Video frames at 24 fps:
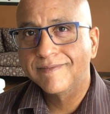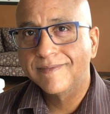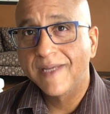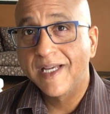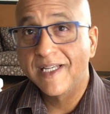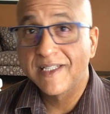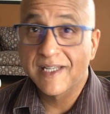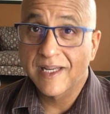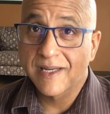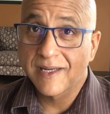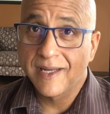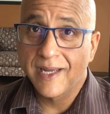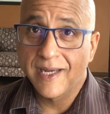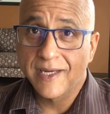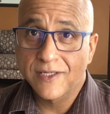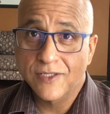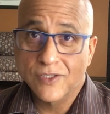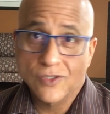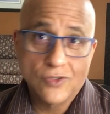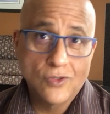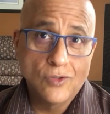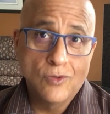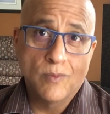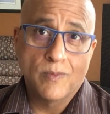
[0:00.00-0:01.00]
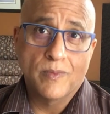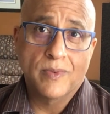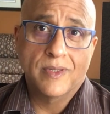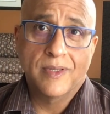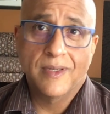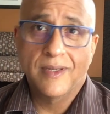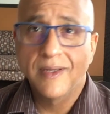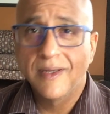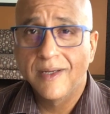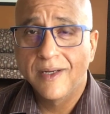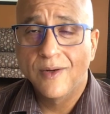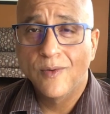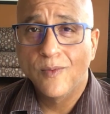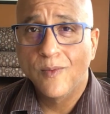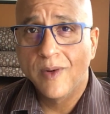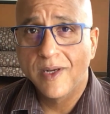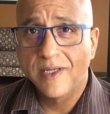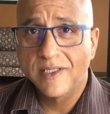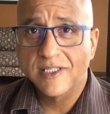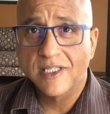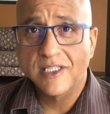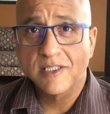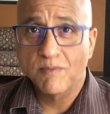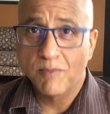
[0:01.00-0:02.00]
Is it like soup
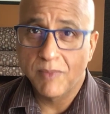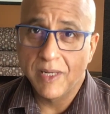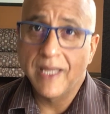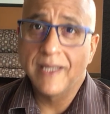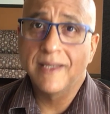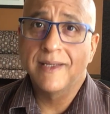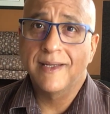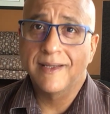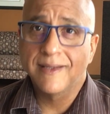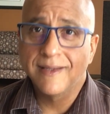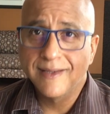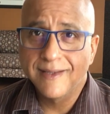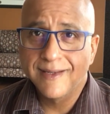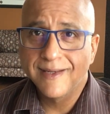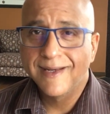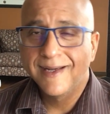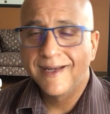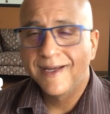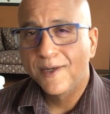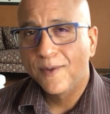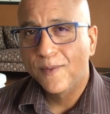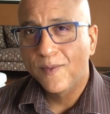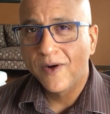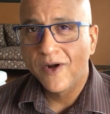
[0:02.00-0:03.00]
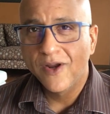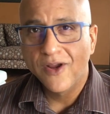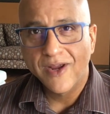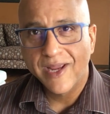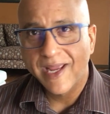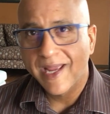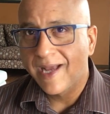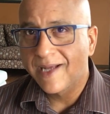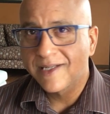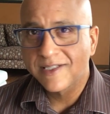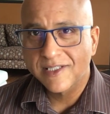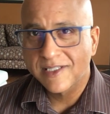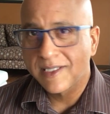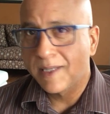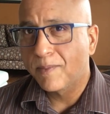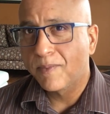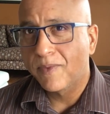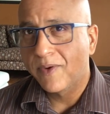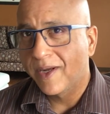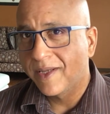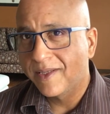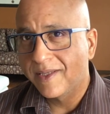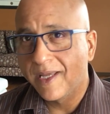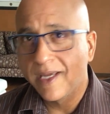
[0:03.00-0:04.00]
once it's blended, where you can't
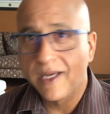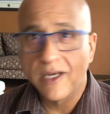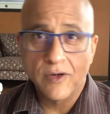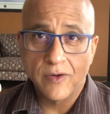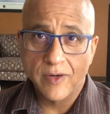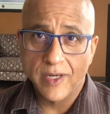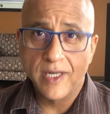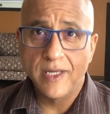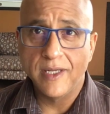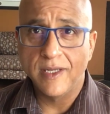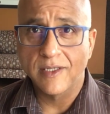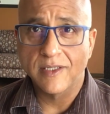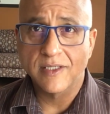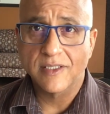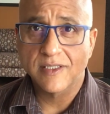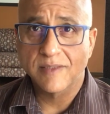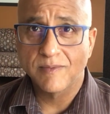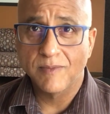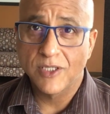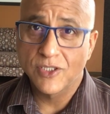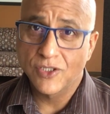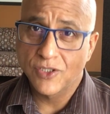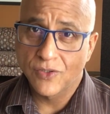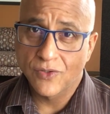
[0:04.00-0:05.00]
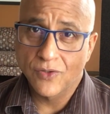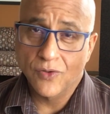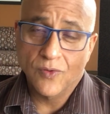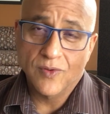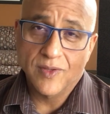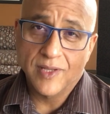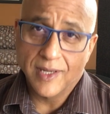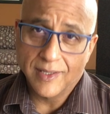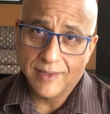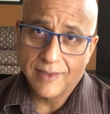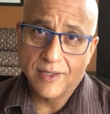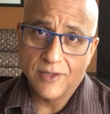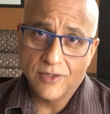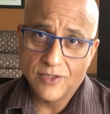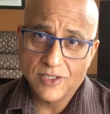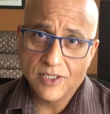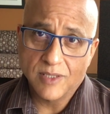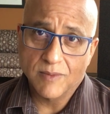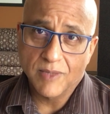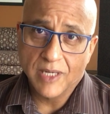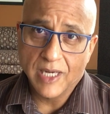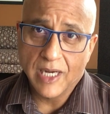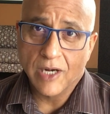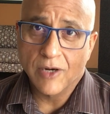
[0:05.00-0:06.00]
separate the ingredients, but you know that there's
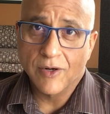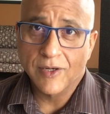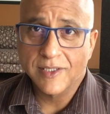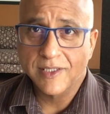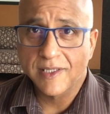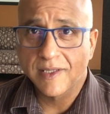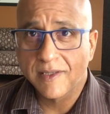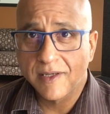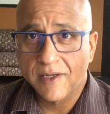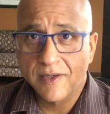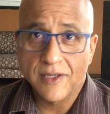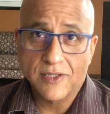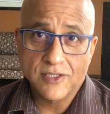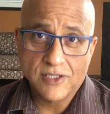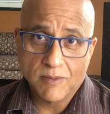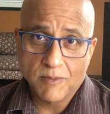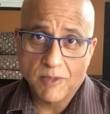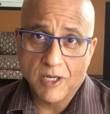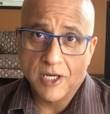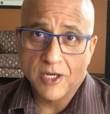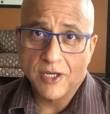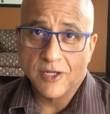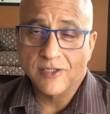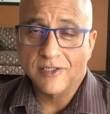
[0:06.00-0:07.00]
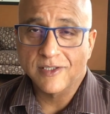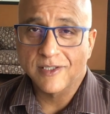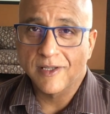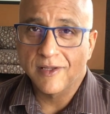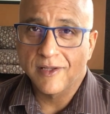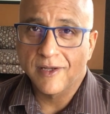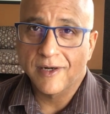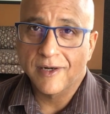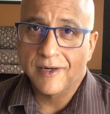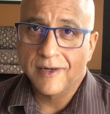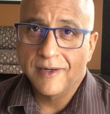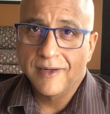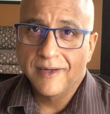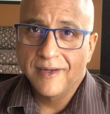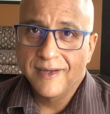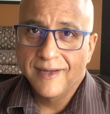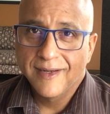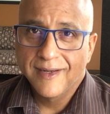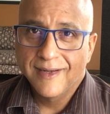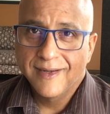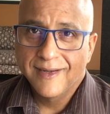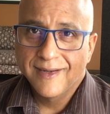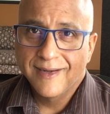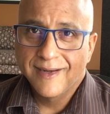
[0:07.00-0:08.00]
some carrot in there, there's some onions in there,
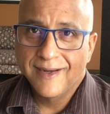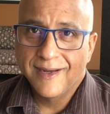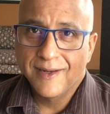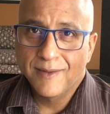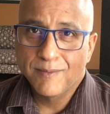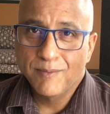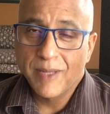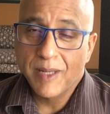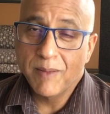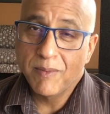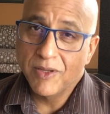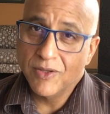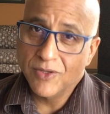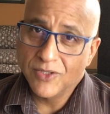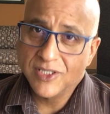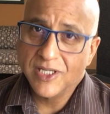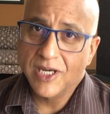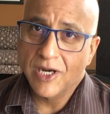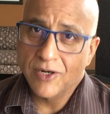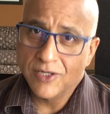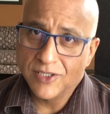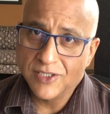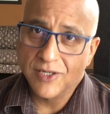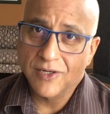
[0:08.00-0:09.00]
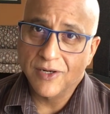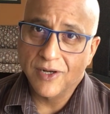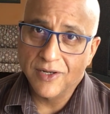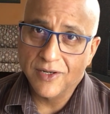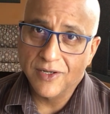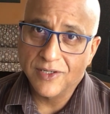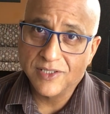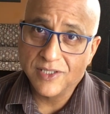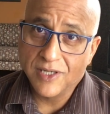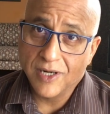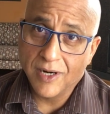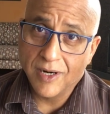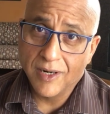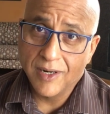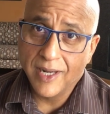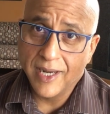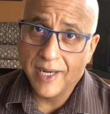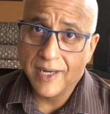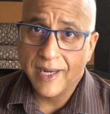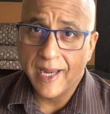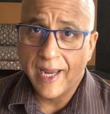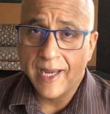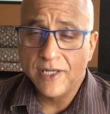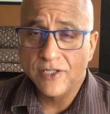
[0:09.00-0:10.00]
and maybe those carrots and onions are
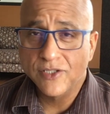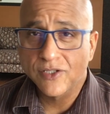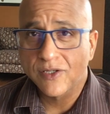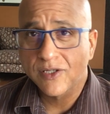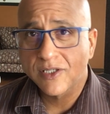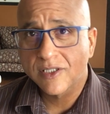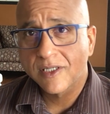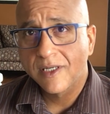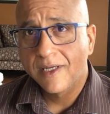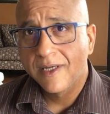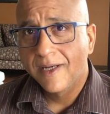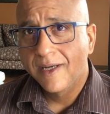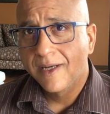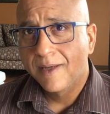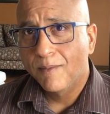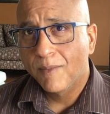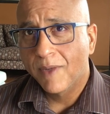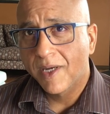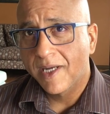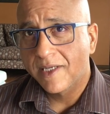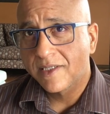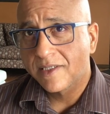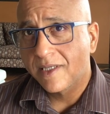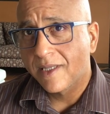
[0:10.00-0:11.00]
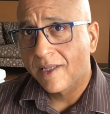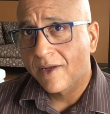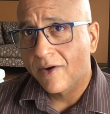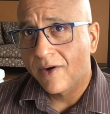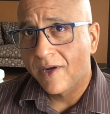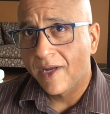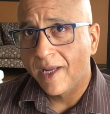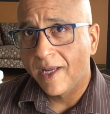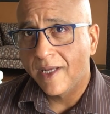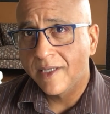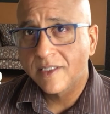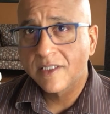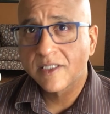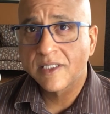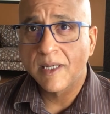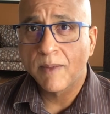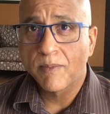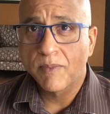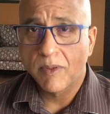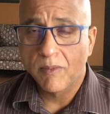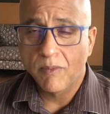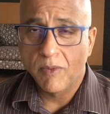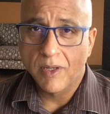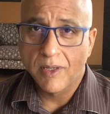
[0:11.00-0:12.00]
like angels, but they're
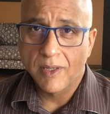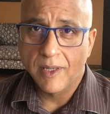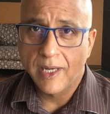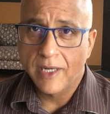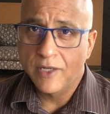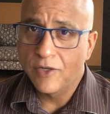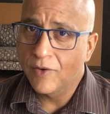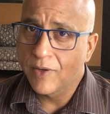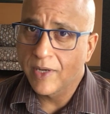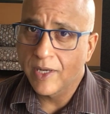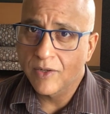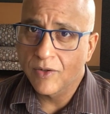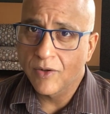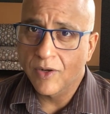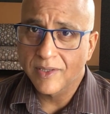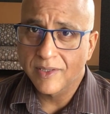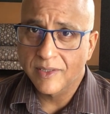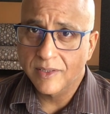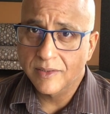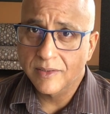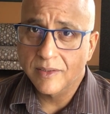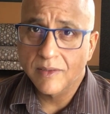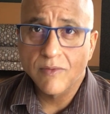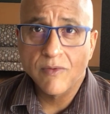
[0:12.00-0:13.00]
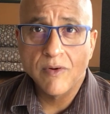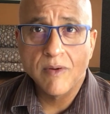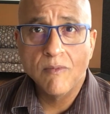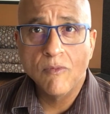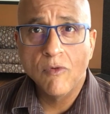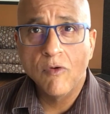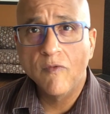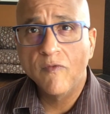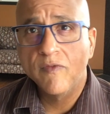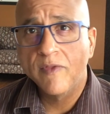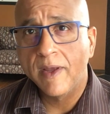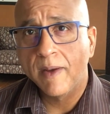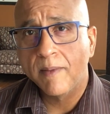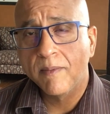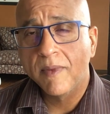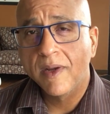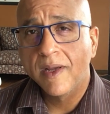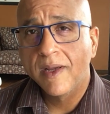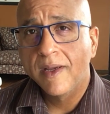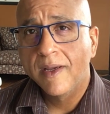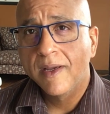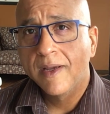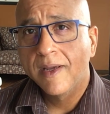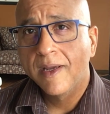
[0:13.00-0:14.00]
inseparable, and you cannot remove them
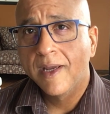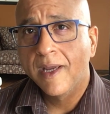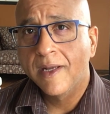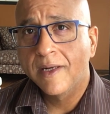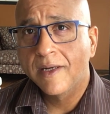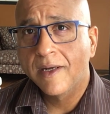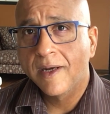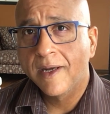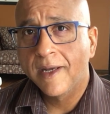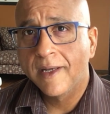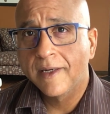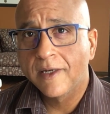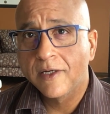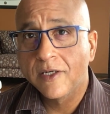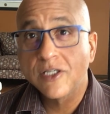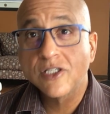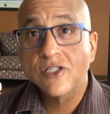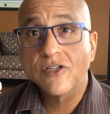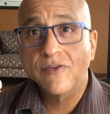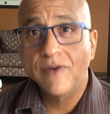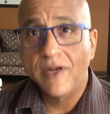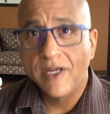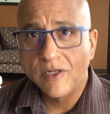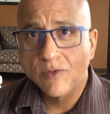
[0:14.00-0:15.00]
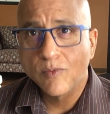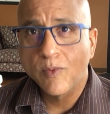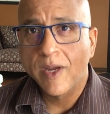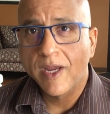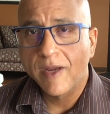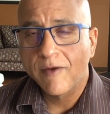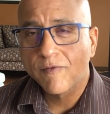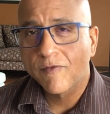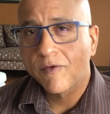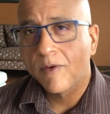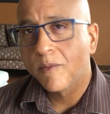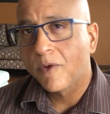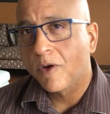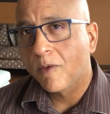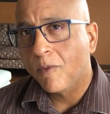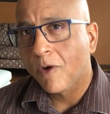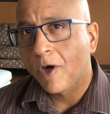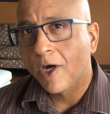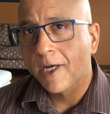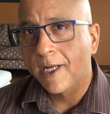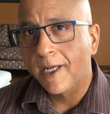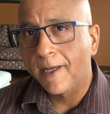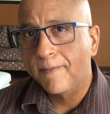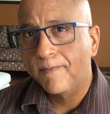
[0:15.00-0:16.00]
in a discrete way from your
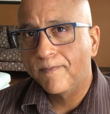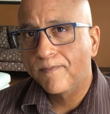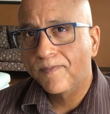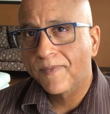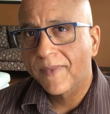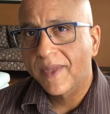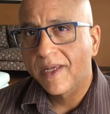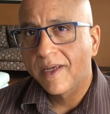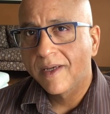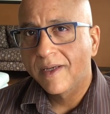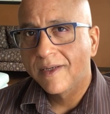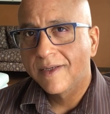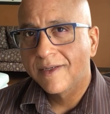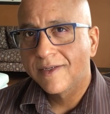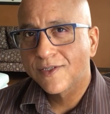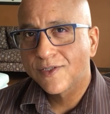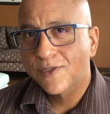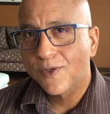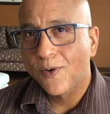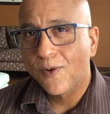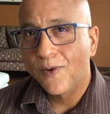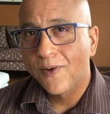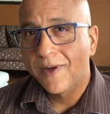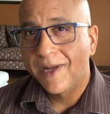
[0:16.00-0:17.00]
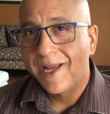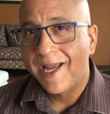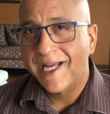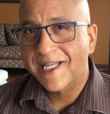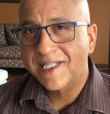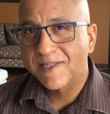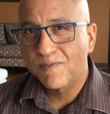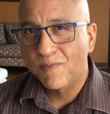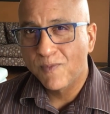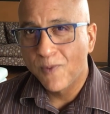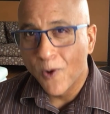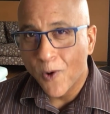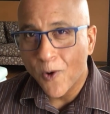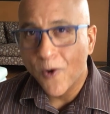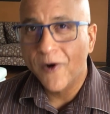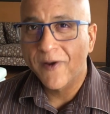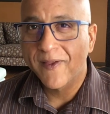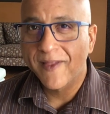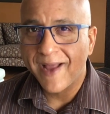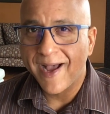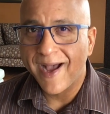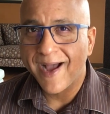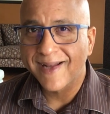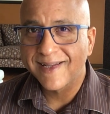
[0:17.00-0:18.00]
body. So explore
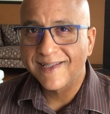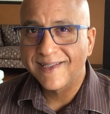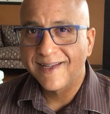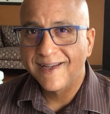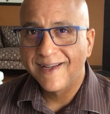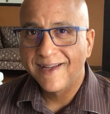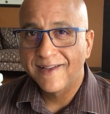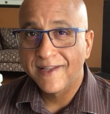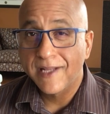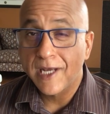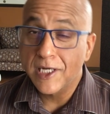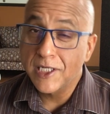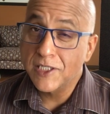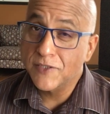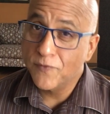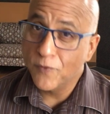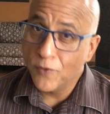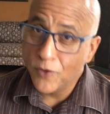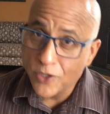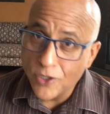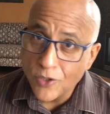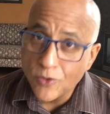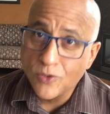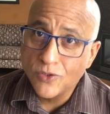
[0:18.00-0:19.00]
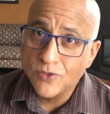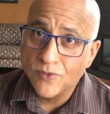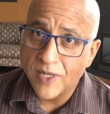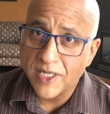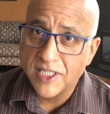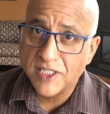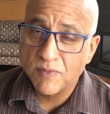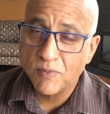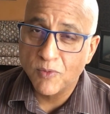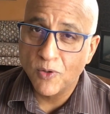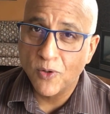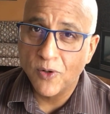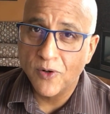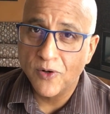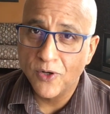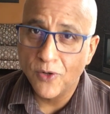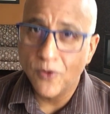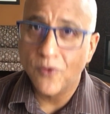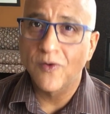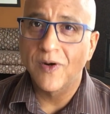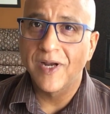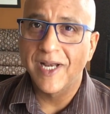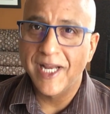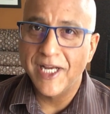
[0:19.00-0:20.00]
that. That is for you to explore
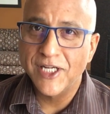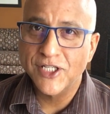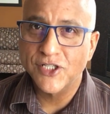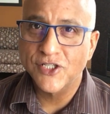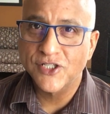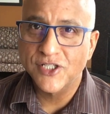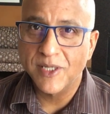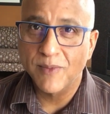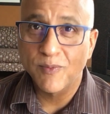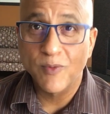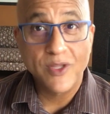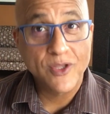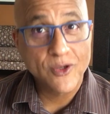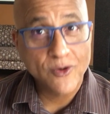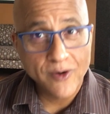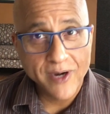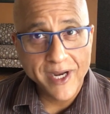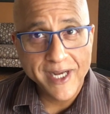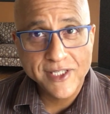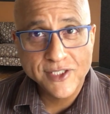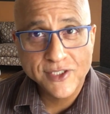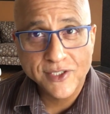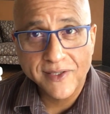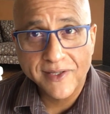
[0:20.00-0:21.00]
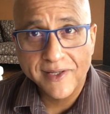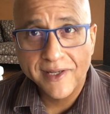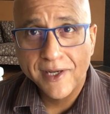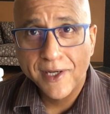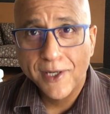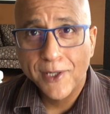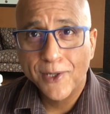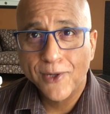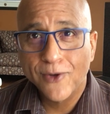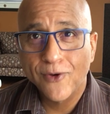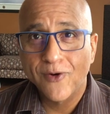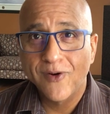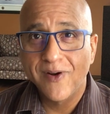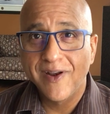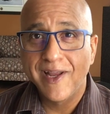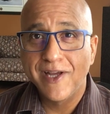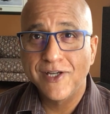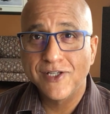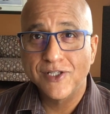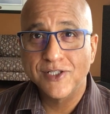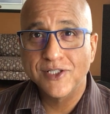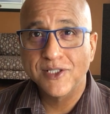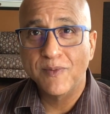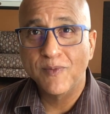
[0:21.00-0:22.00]
your relationship with your angel, your
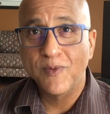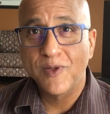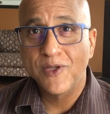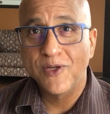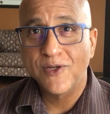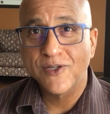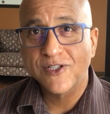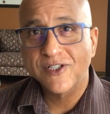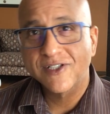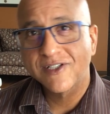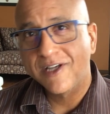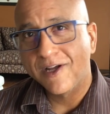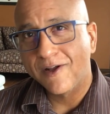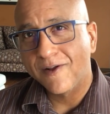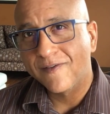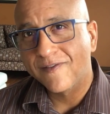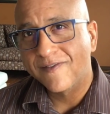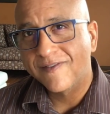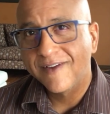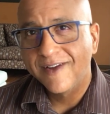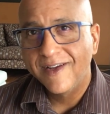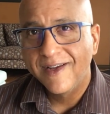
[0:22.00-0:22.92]
relationship with yourself.